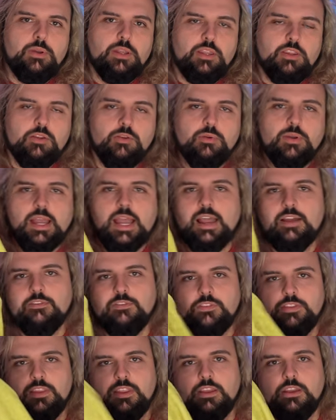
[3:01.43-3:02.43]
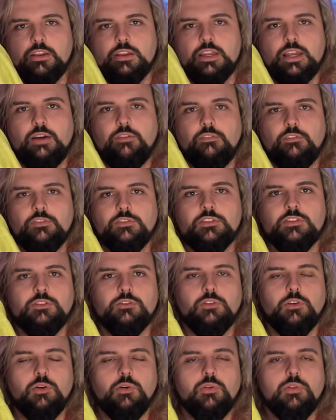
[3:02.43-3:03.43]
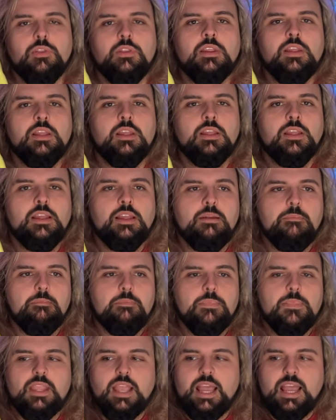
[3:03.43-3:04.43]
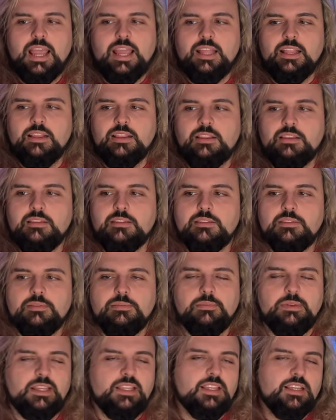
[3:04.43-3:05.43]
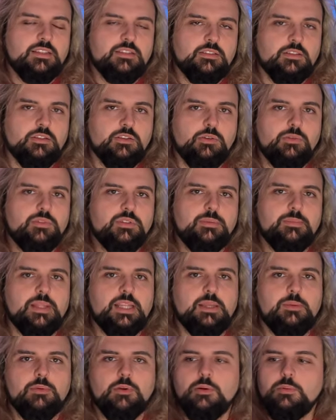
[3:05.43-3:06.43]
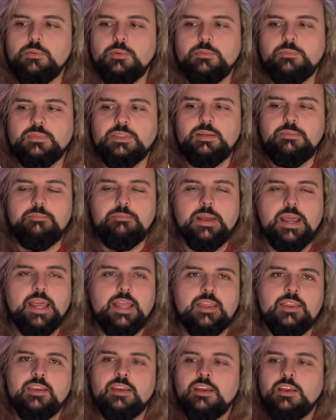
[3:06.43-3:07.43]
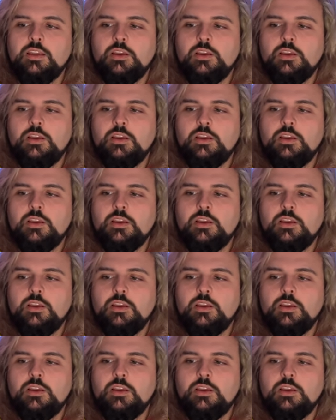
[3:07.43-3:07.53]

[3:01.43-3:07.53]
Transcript: do have the comforter on, and it doesn't cause him any problems in bed.